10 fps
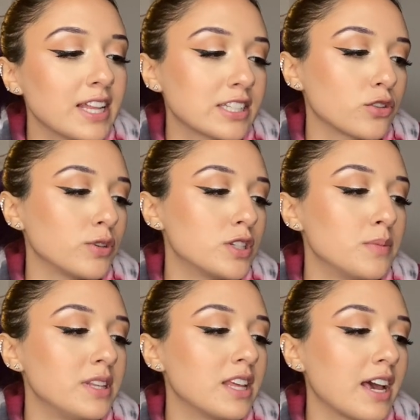that's going to
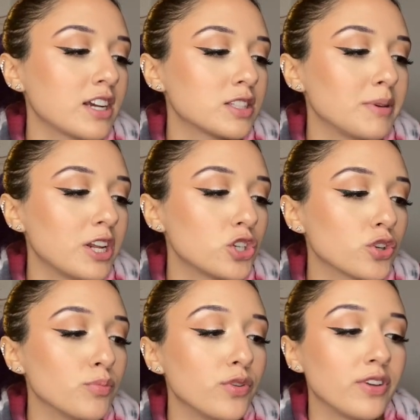be the
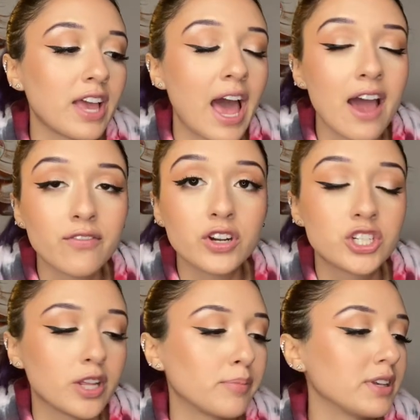exponential moving
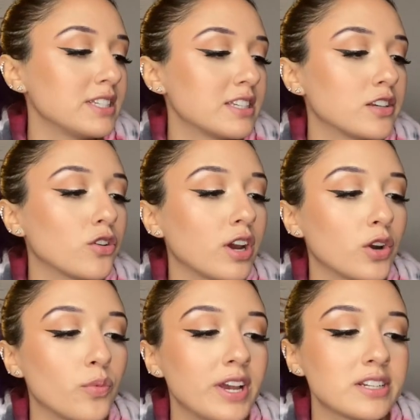average that places a
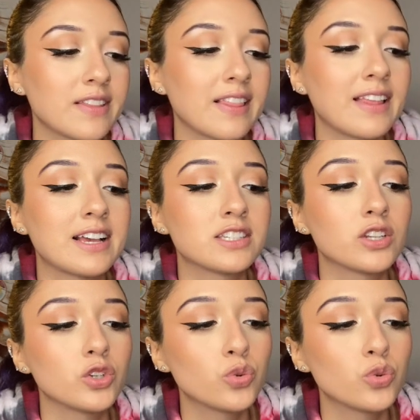greater weight on the last